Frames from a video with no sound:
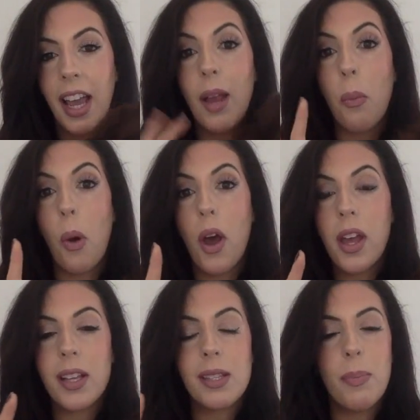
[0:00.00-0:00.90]
it
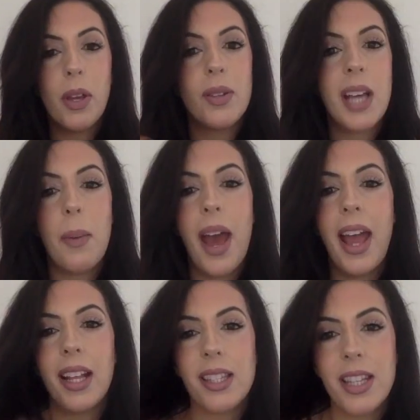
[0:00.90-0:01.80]
works because our
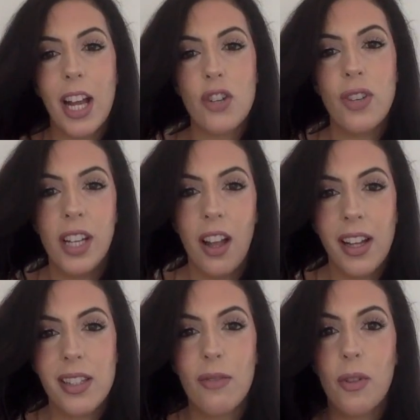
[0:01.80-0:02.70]
ends naturally
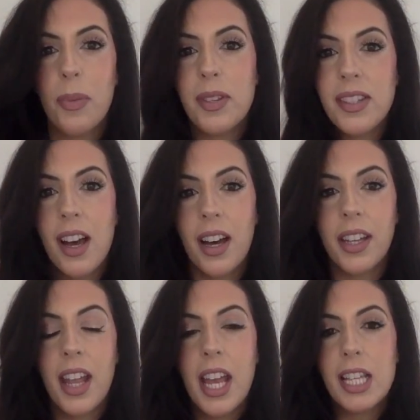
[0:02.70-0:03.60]
lighten from the sun,